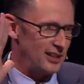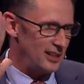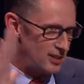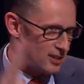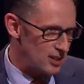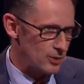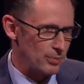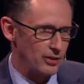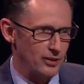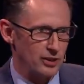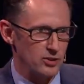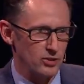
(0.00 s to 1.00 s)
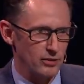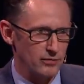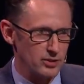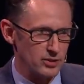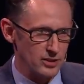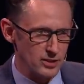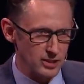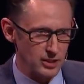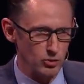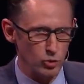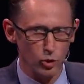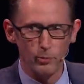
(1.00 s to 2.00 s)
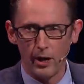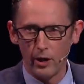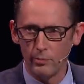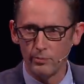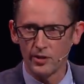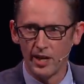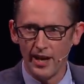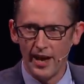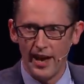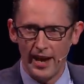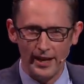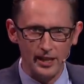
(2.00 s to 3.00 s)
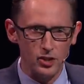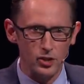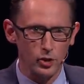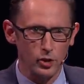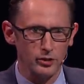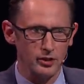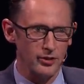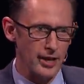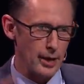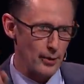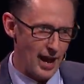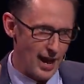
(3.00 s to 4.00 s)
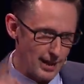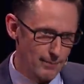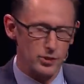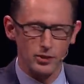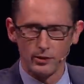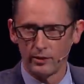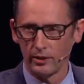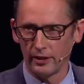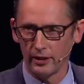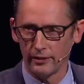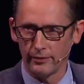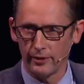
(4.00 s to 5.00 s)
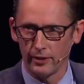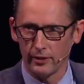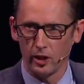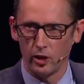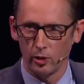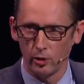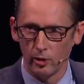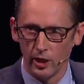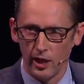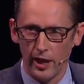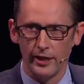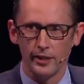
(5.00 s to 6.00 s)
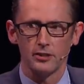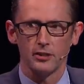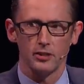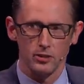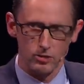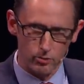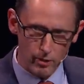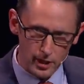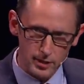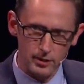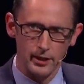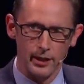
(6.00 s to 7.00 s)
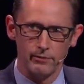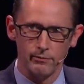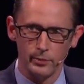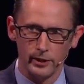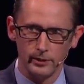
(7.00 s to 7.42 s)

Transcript: in disability services, in group homes, and ensuring that they were absolutely at the front of the queue, and it's a disgrace that they haven't been.